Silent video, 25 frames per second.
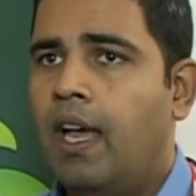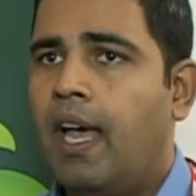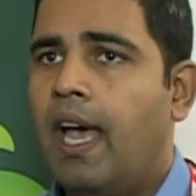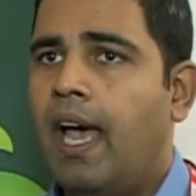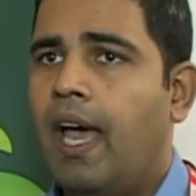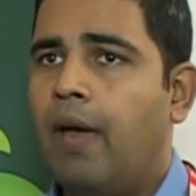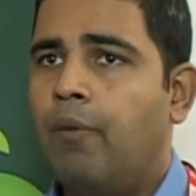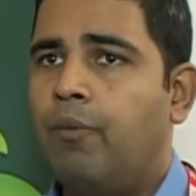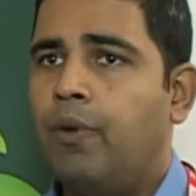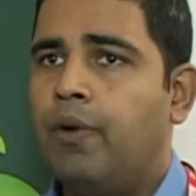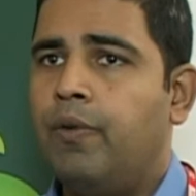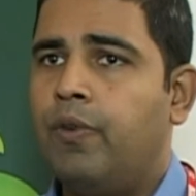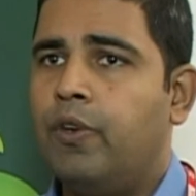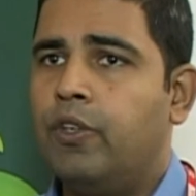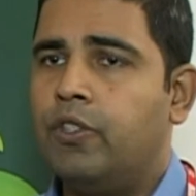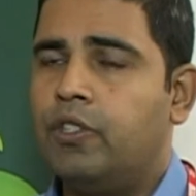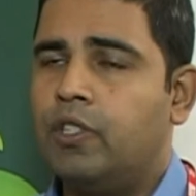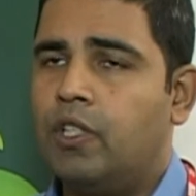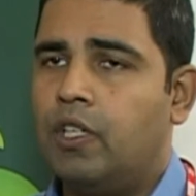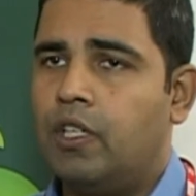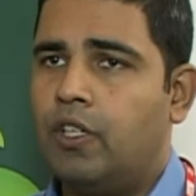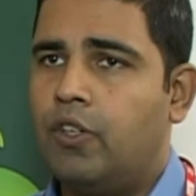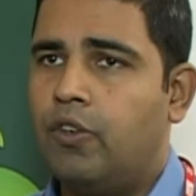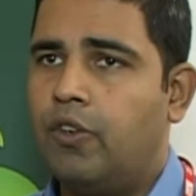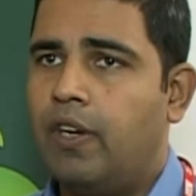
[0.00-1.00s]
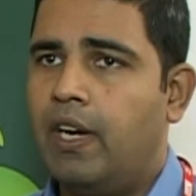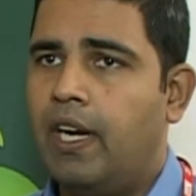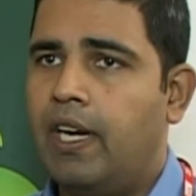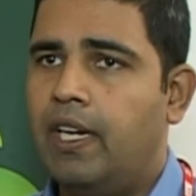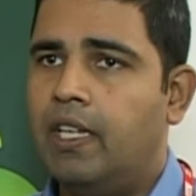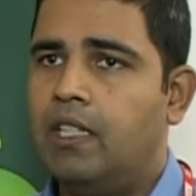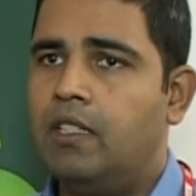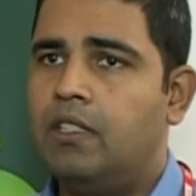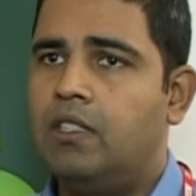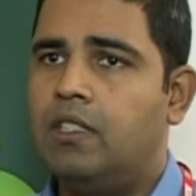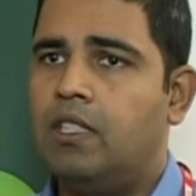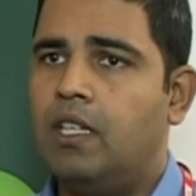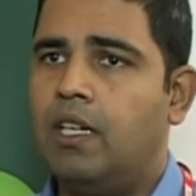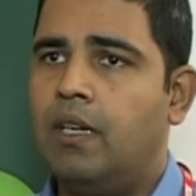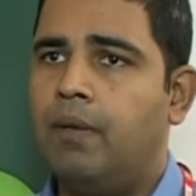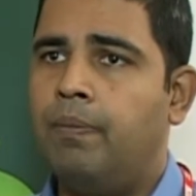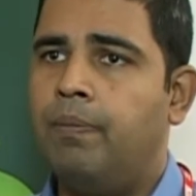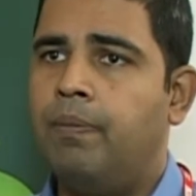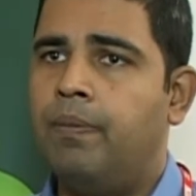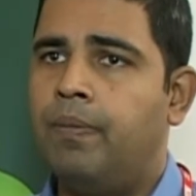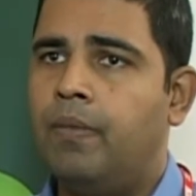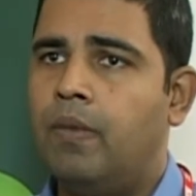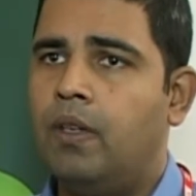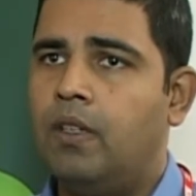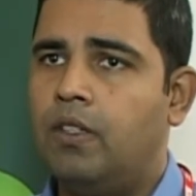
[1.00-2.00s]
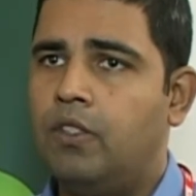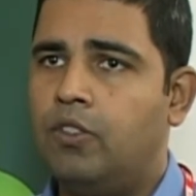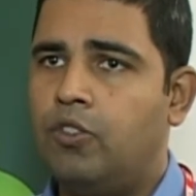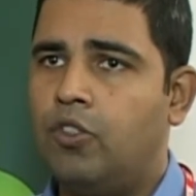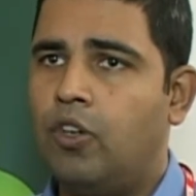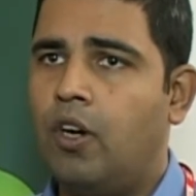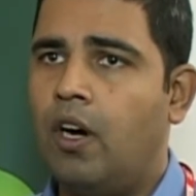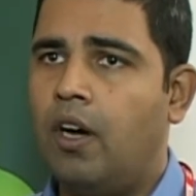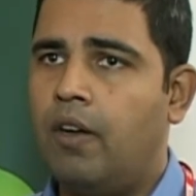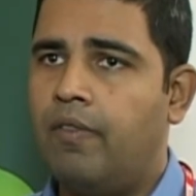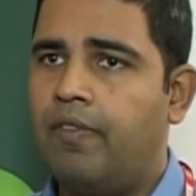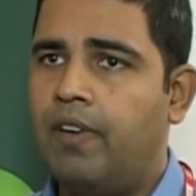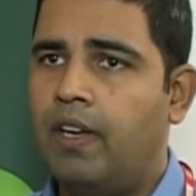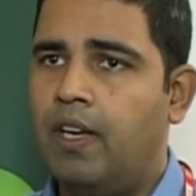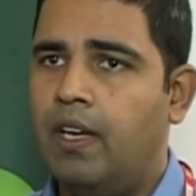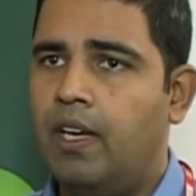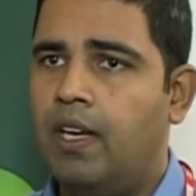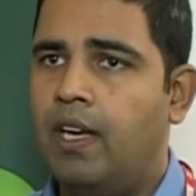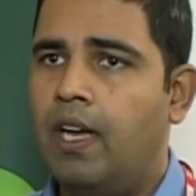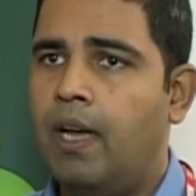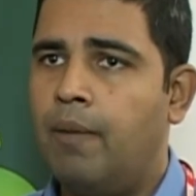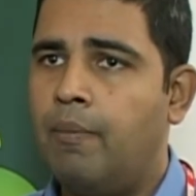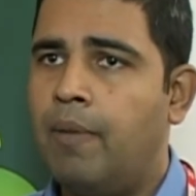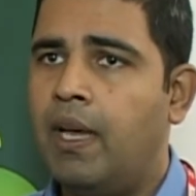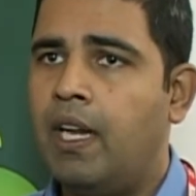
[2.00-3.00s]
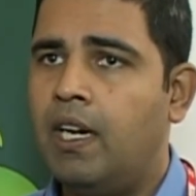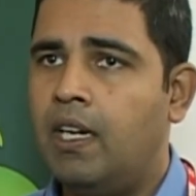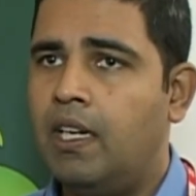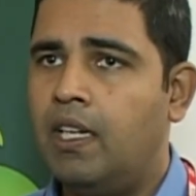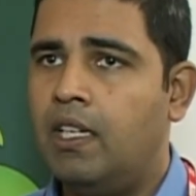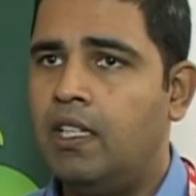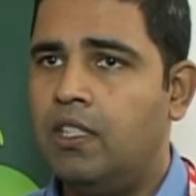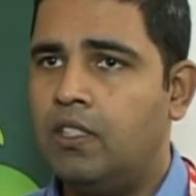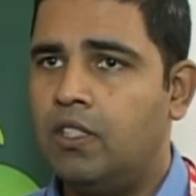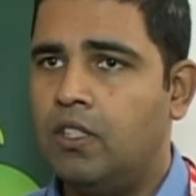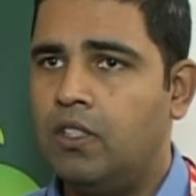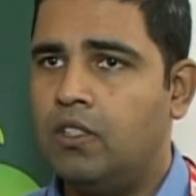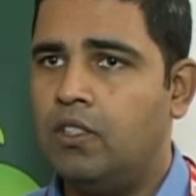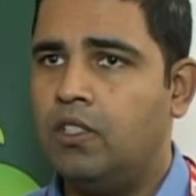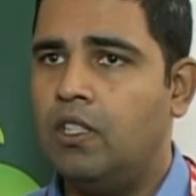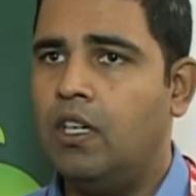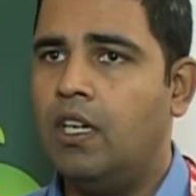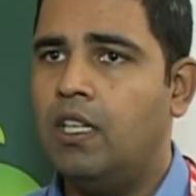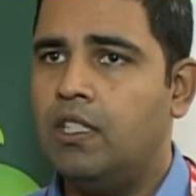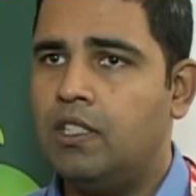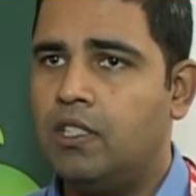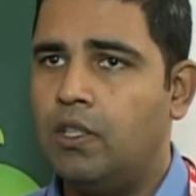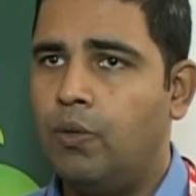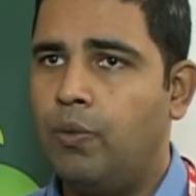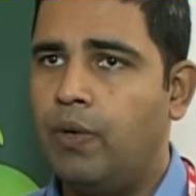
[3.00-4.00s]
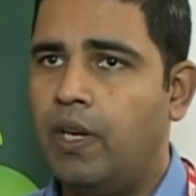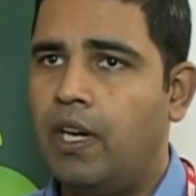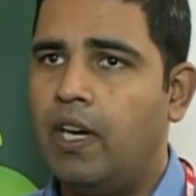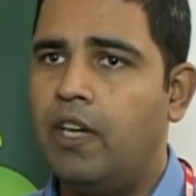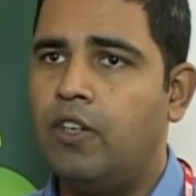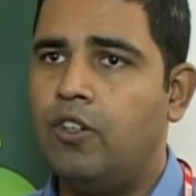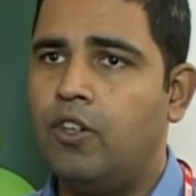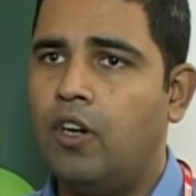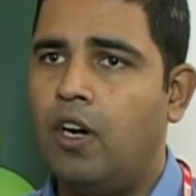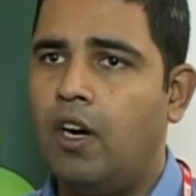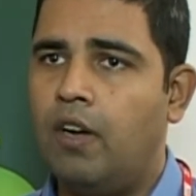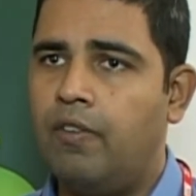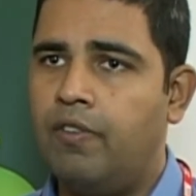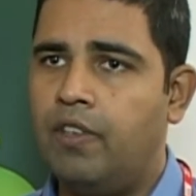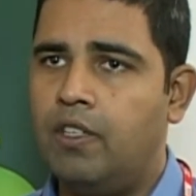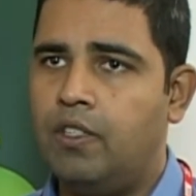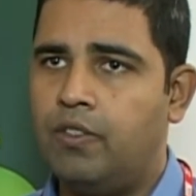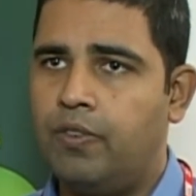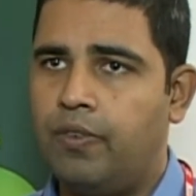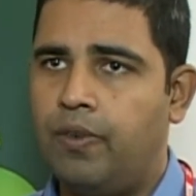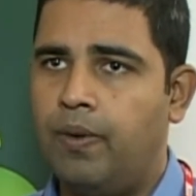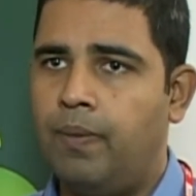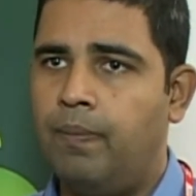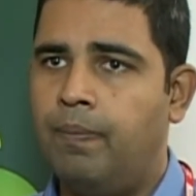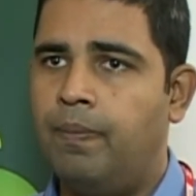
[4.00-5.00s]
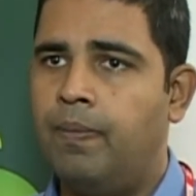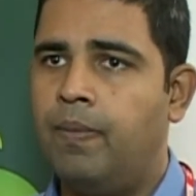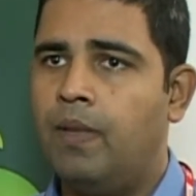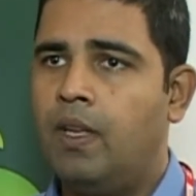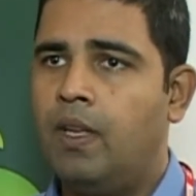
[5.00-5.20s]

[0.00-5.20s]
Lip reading: and we've also created some driver amenities on site, so when our drivers from